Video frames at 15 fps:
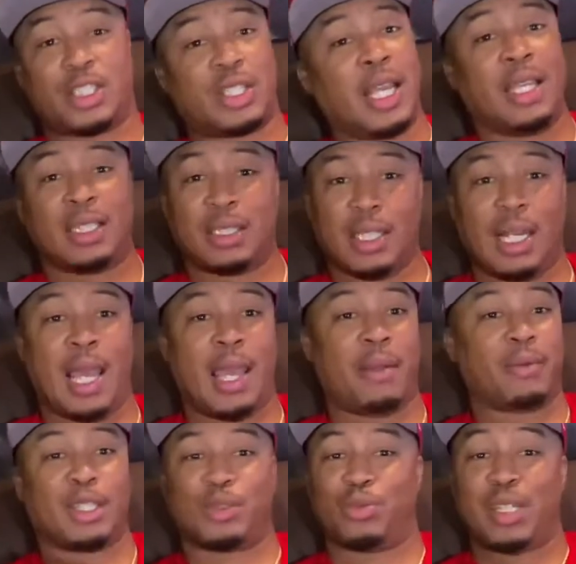changed it. Like,
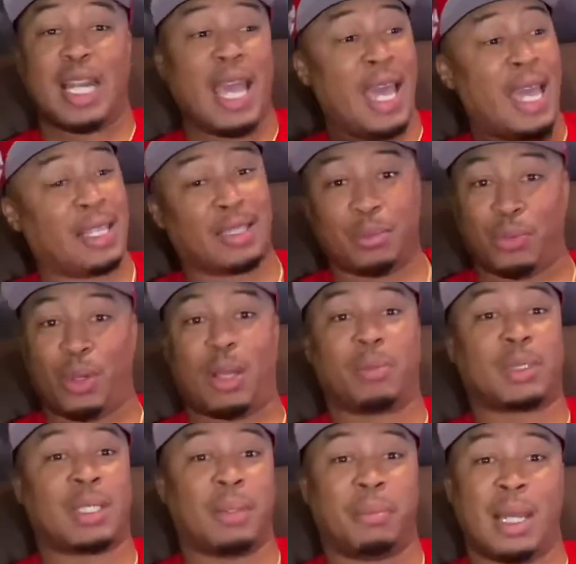this nasty, bro. I'm
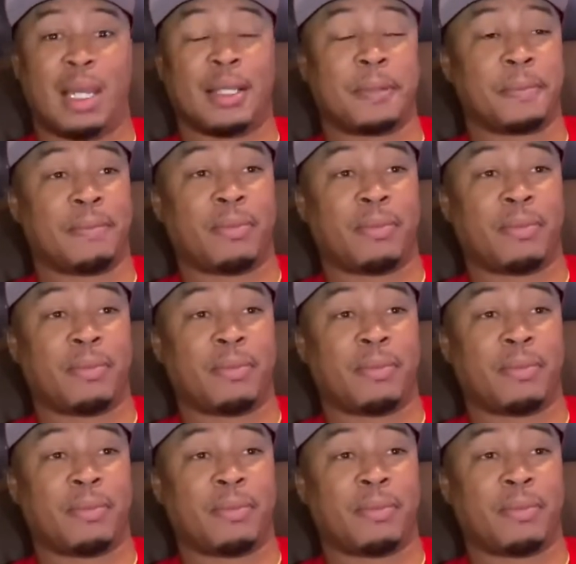talking about